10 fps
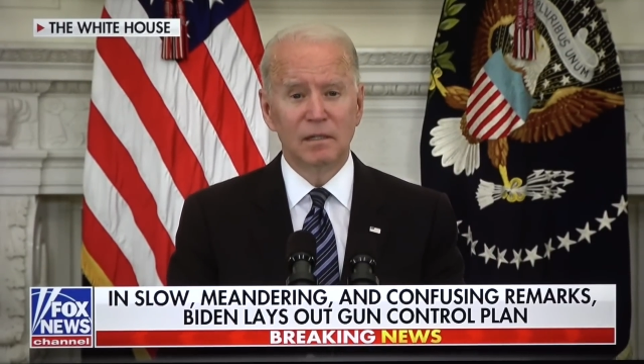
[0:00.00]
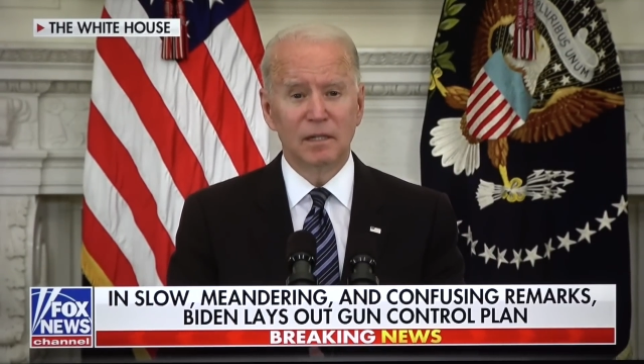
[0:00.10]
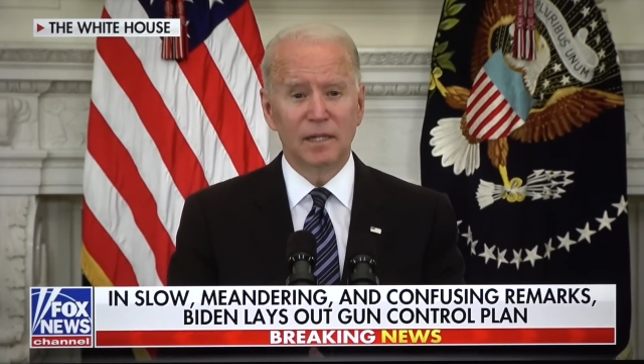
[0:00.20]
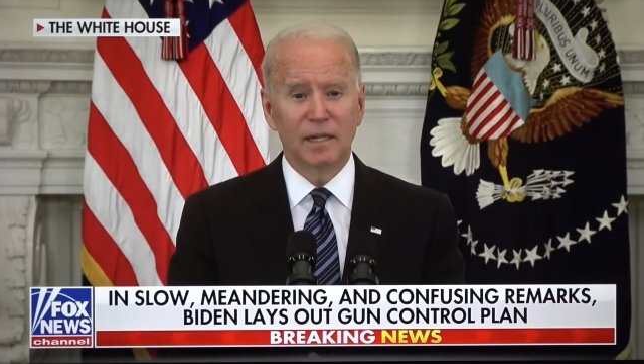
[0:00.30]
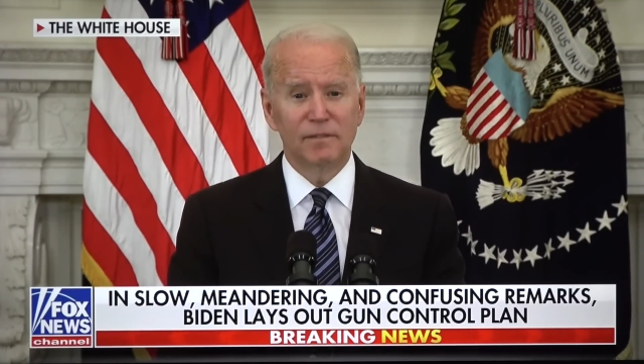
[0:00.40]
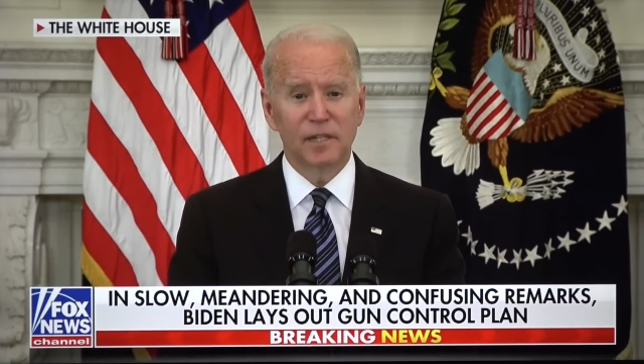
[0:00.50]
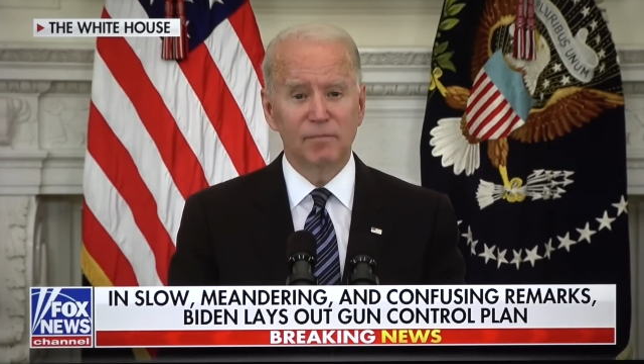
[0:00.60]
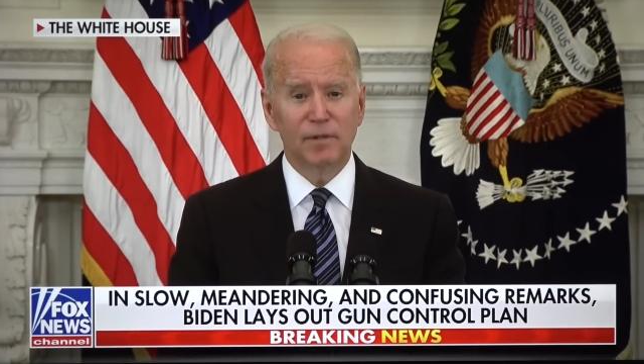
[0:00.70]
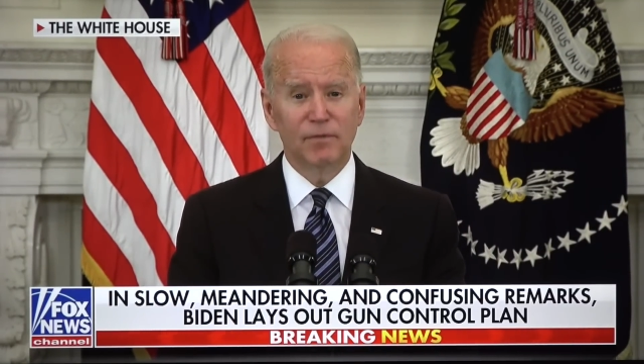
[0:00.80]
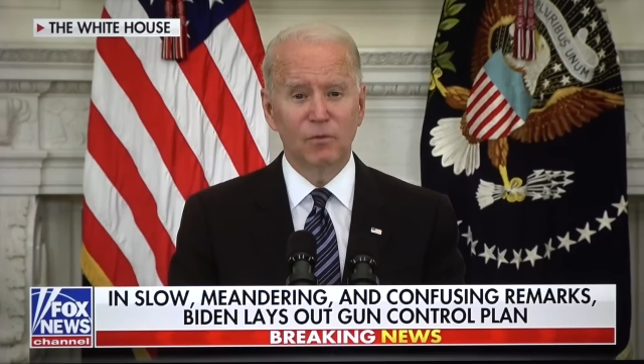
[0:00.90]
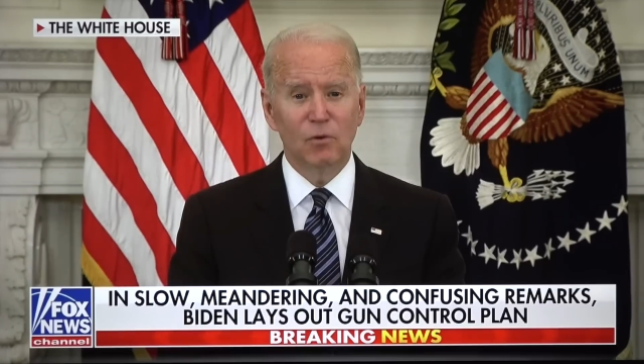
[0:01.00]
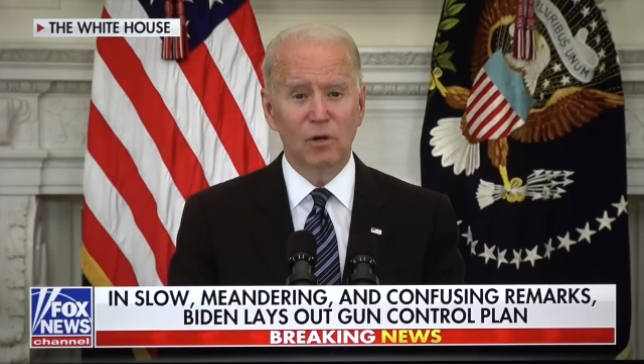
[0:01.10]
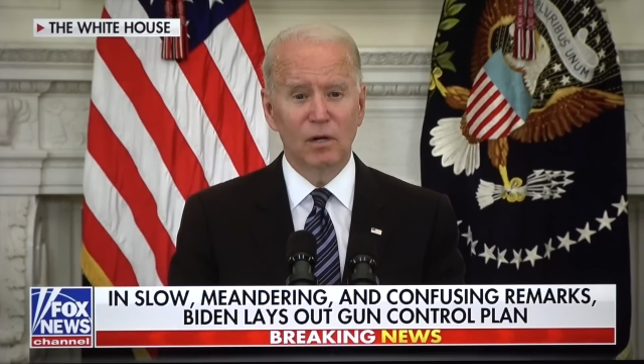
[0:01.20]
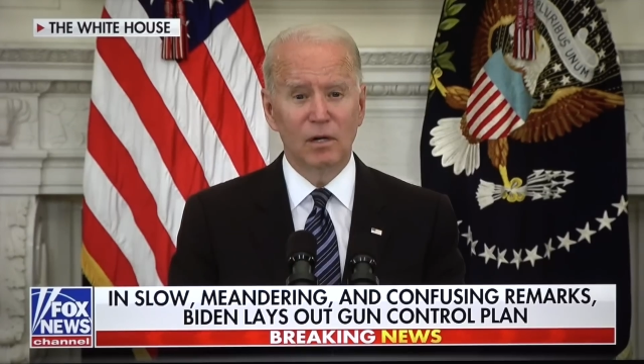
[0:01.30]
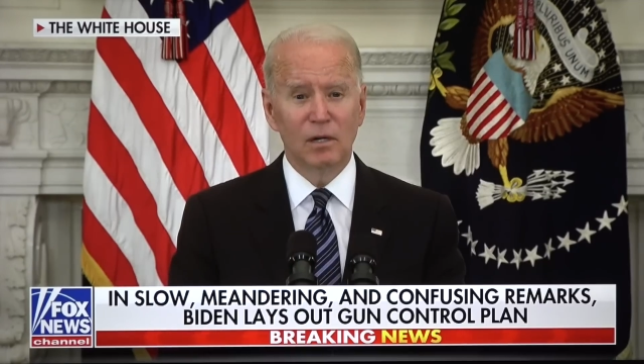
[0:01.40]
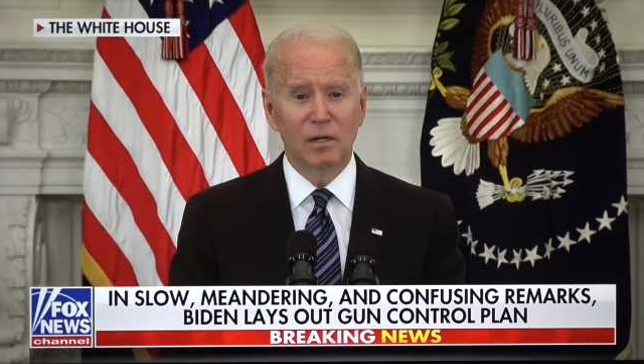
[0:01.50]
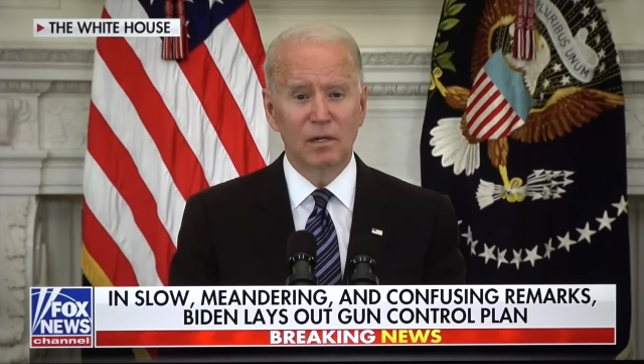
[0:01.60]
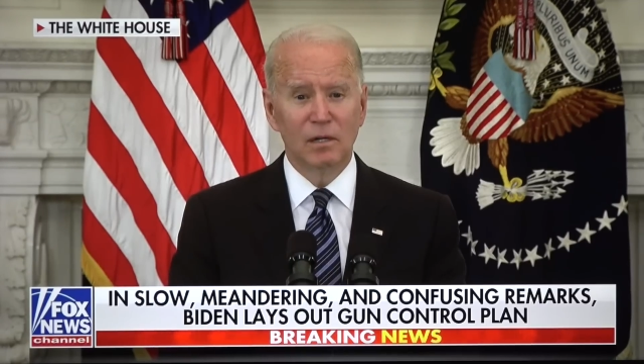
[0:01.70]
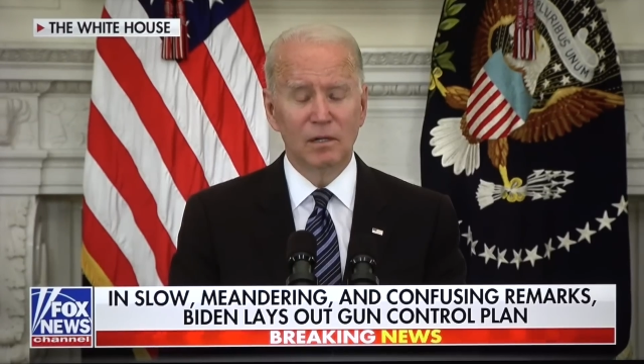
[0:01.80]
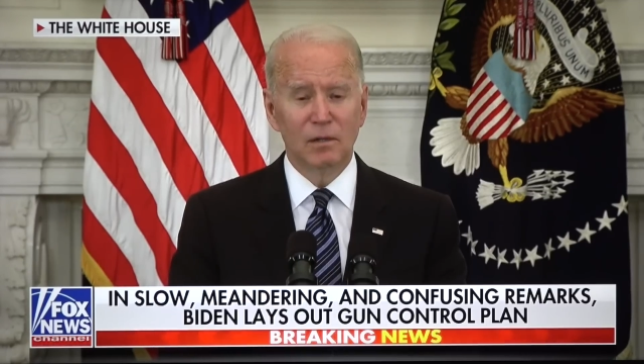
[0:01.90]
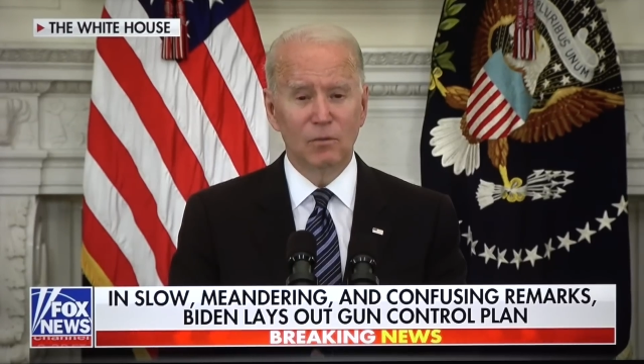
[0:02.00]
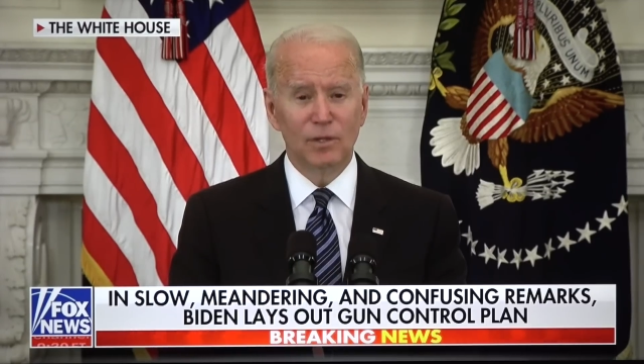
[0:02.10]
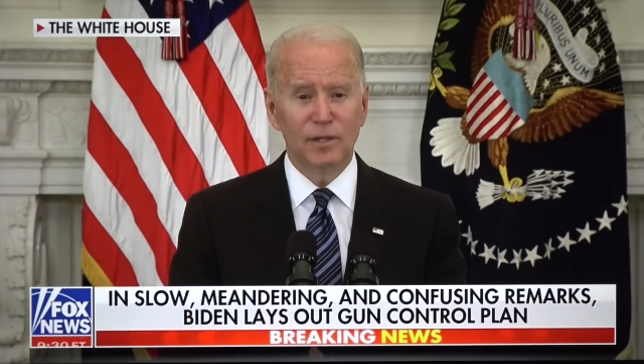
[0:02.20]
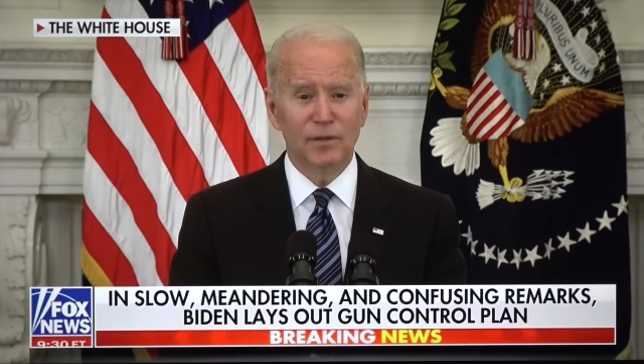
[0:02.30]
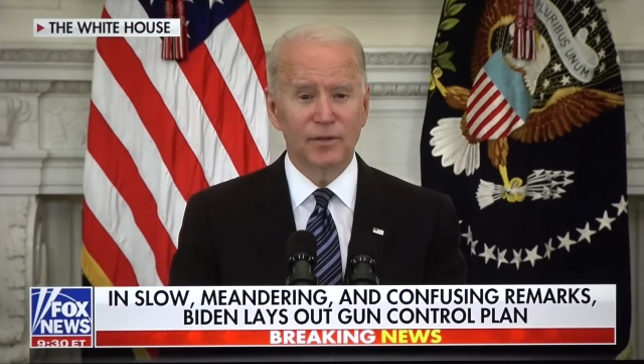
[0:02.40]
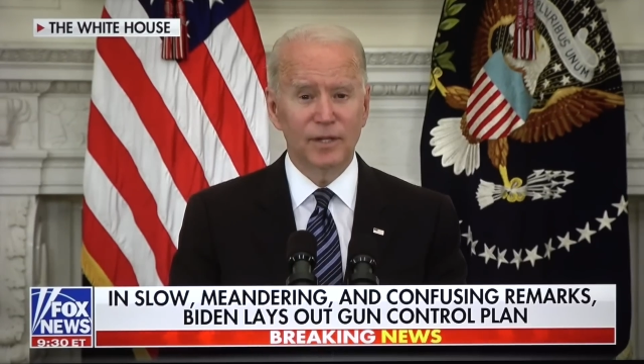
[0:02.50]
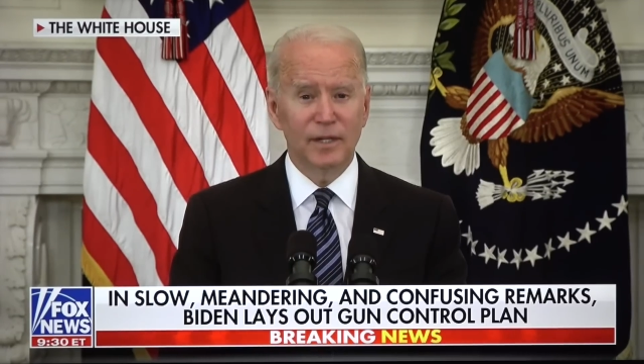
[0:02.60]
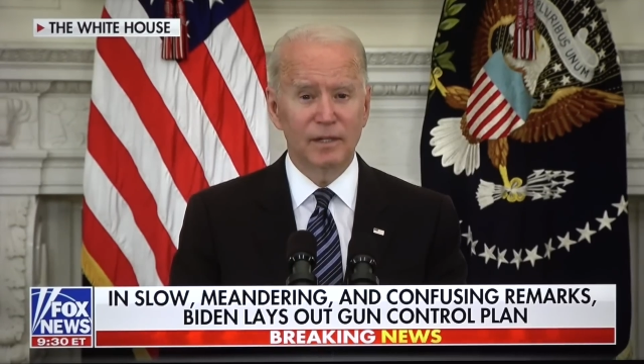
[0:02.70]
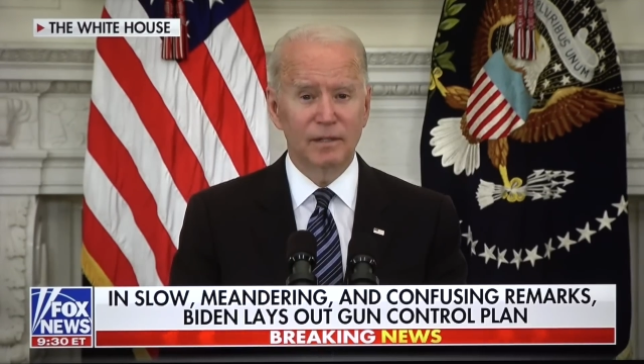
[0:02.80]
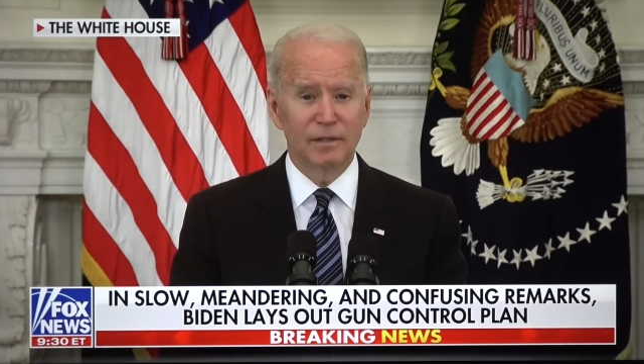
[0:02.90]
Like I said before, what do you think?